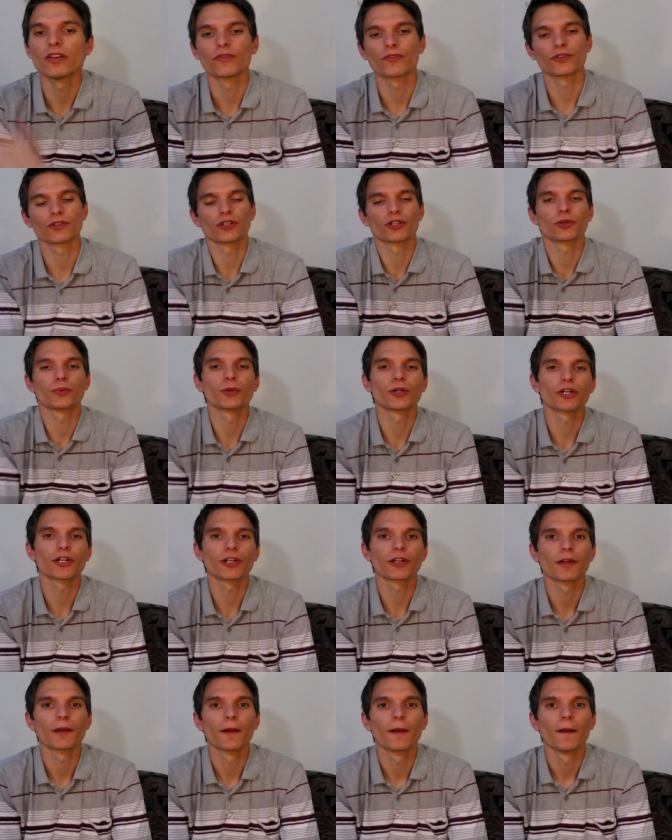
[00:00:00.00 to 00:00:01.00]
for their
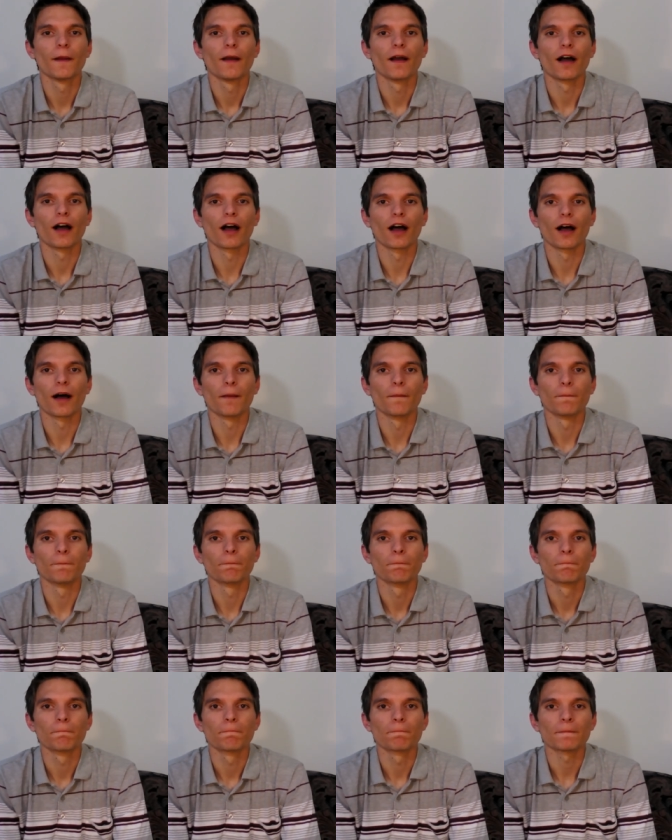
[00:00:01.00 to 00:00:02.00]
word.
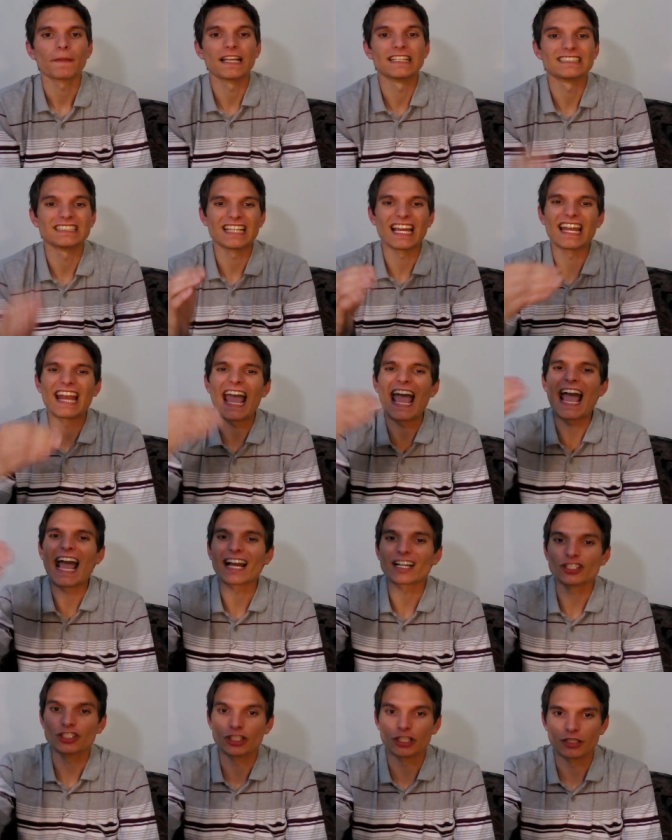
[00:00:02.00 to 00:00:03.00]
Um, it's an
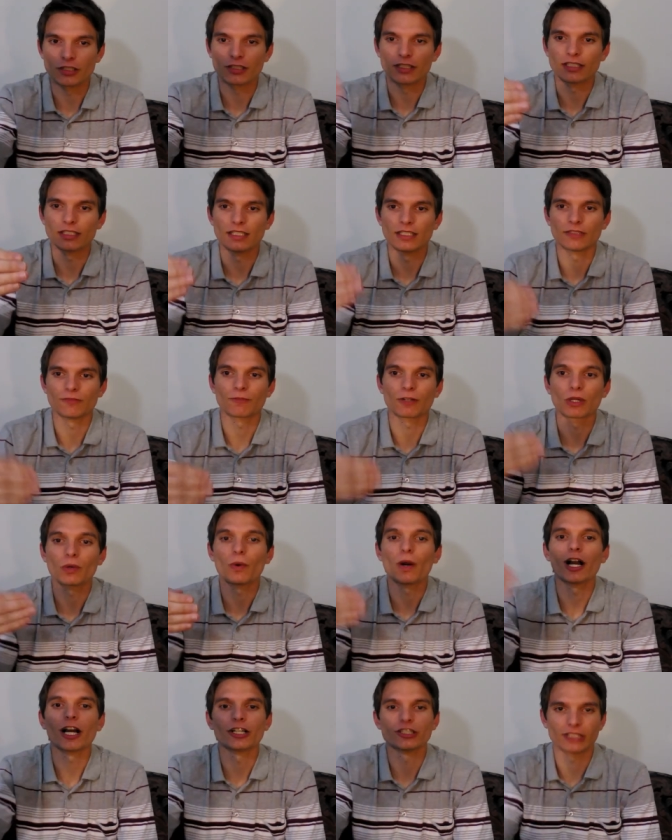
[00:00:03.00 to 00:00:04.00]
action. It, it
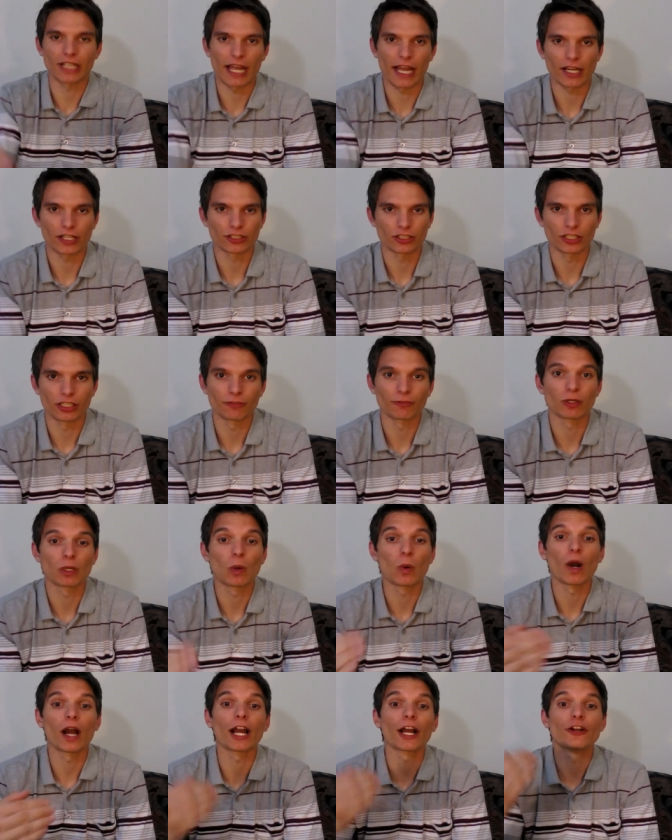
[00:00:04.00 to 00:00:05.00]
requires action. It
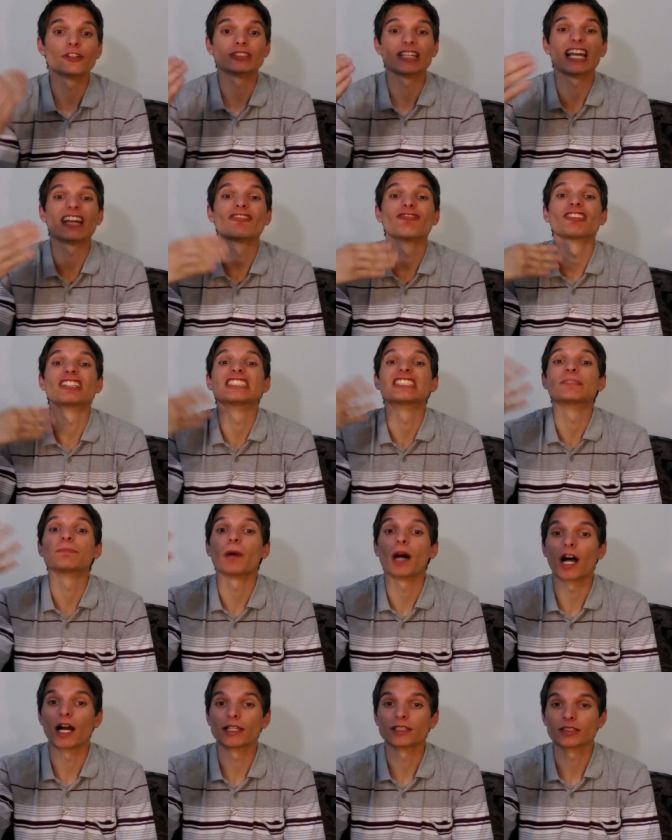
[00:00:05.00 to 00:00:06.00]
requires a
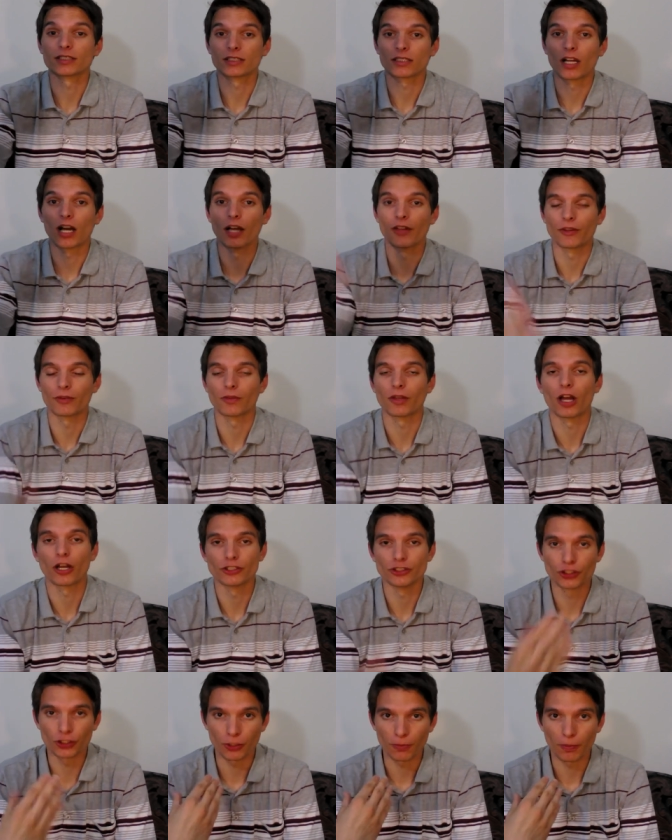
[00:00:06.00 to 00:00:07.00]
response on the
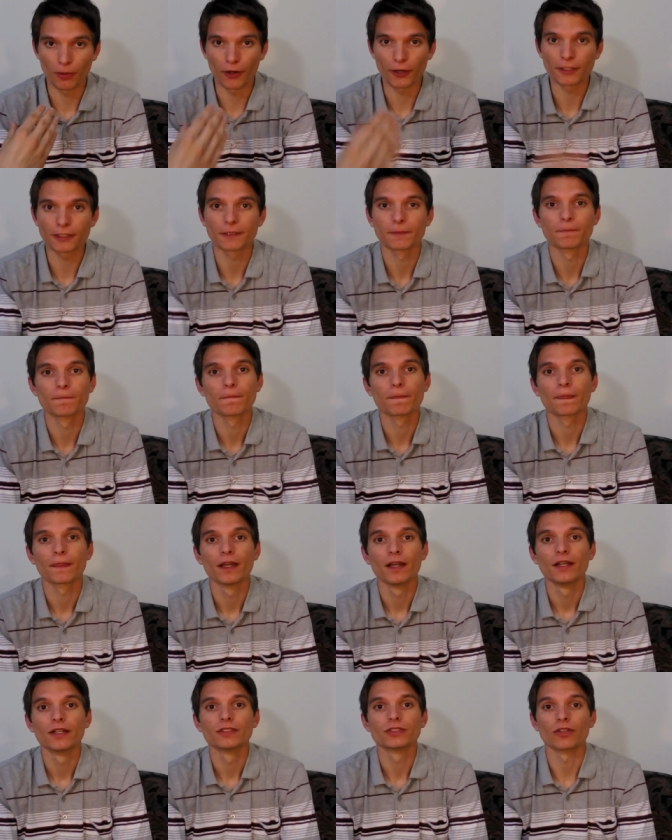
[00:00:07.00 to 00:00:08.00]
on your part.
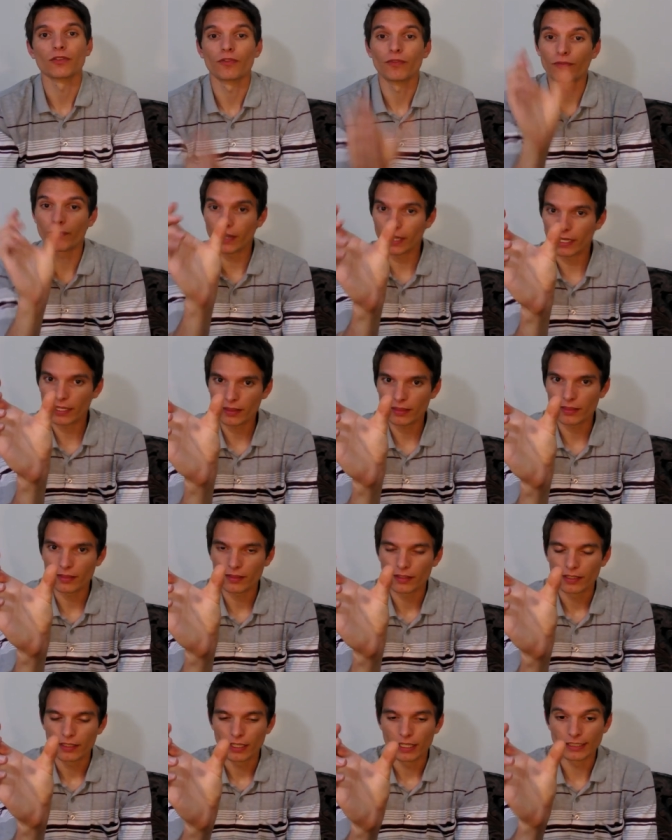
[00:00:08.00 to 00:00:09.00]
So faith
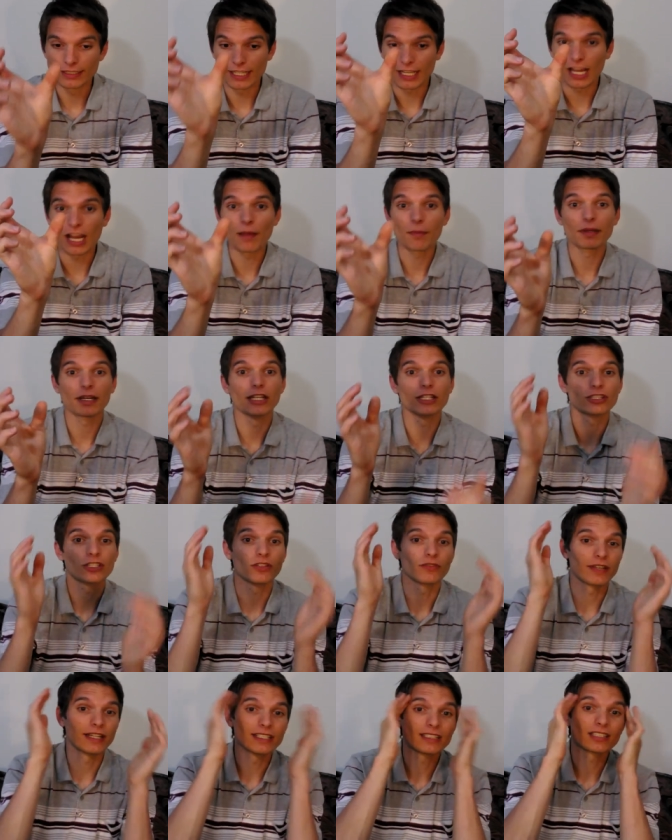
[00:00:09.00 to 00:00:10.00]
is a combination
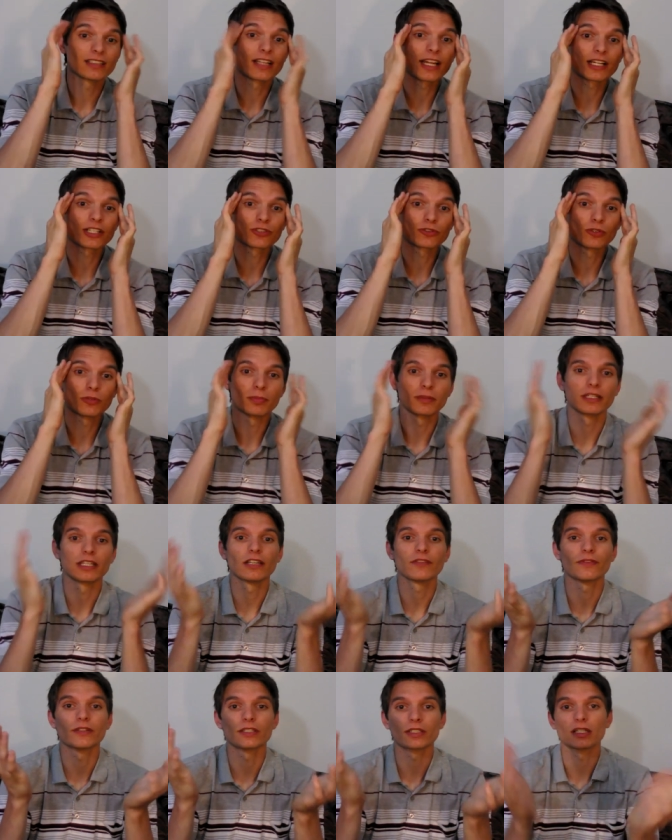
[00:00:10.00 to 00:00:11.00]
of intellectual
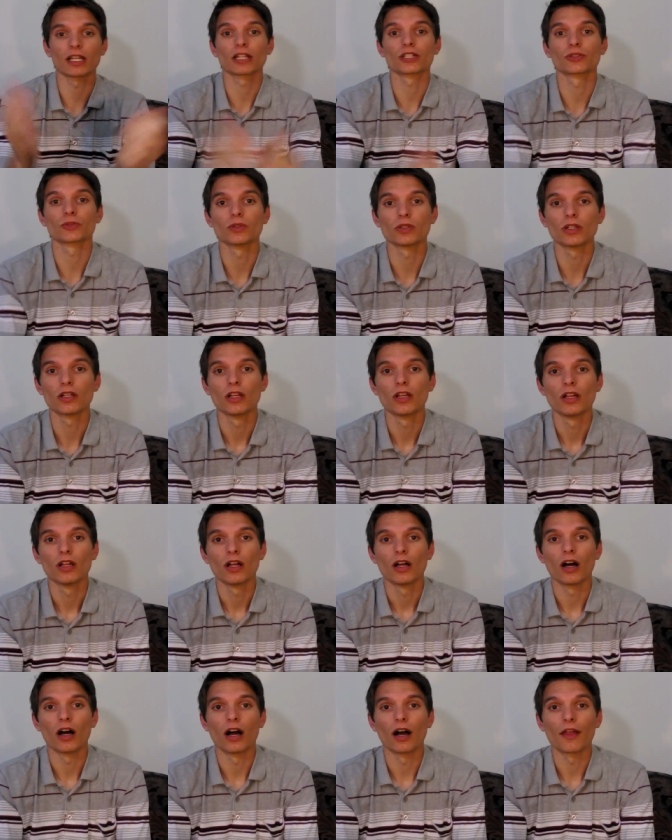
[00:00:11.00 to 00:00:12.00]
belief, intellectual
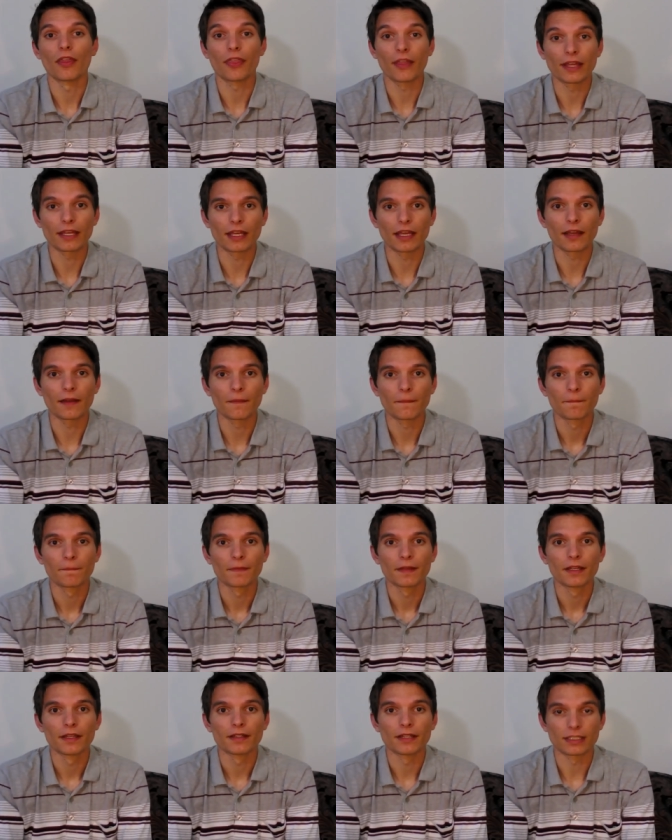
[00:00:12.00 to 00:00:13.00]
uh, thinking
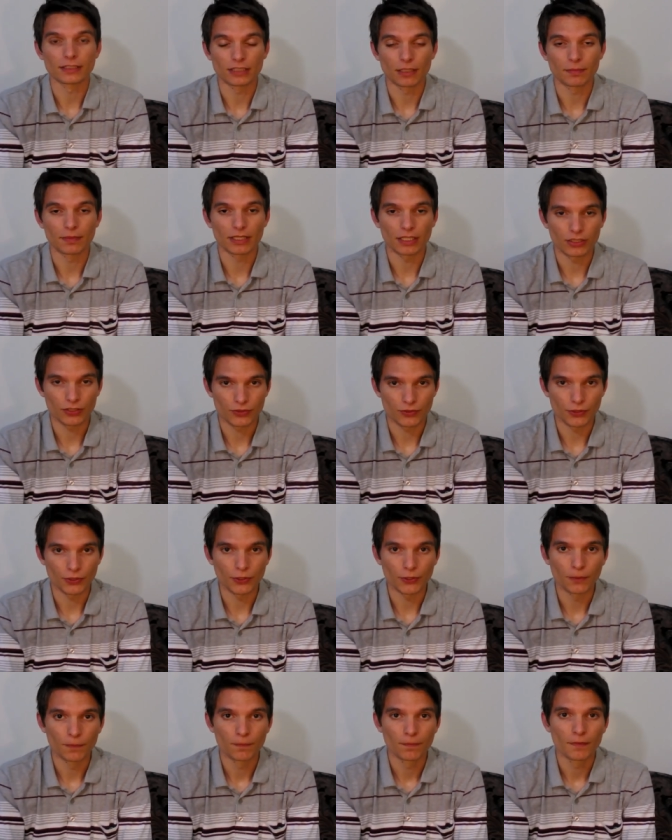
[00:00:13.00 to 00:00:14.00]
that something is
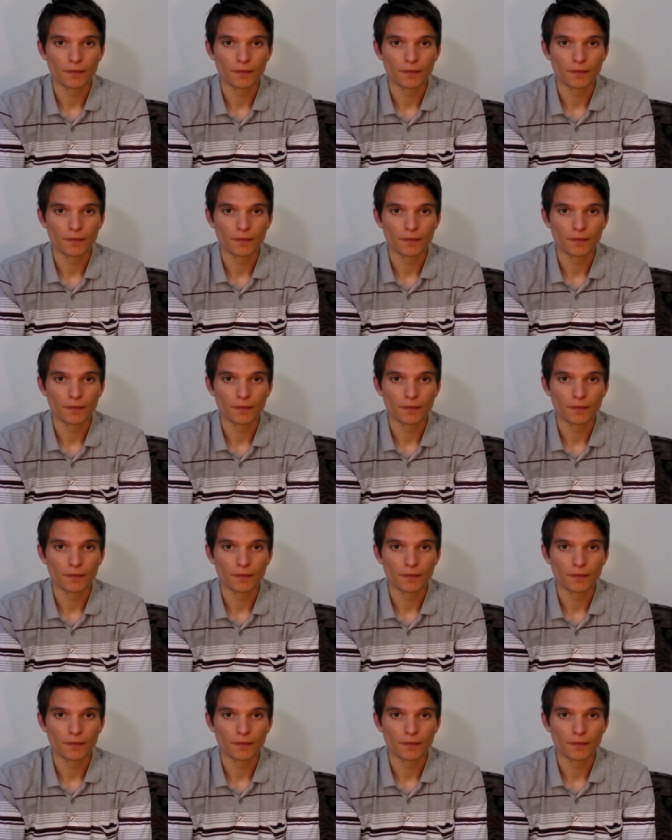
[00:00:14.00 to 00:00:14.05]
true,